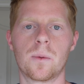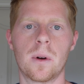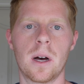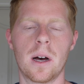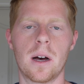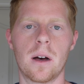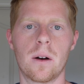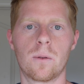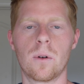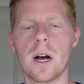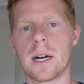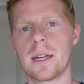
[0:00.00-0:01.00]

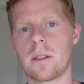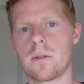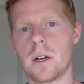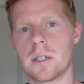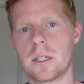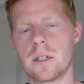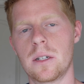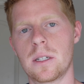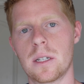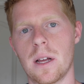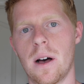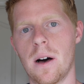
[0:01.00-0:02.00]
rocket
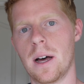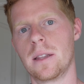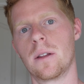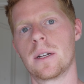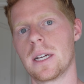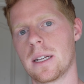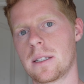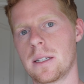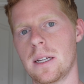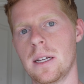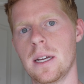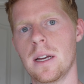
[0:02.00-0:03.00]
thrusters on the
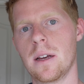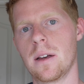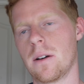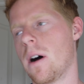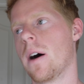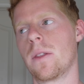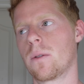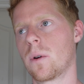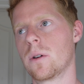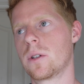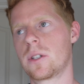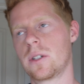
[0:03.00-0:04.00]
Tesla, on the
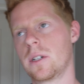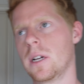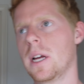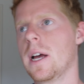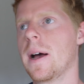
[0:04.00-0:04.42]
Roadster,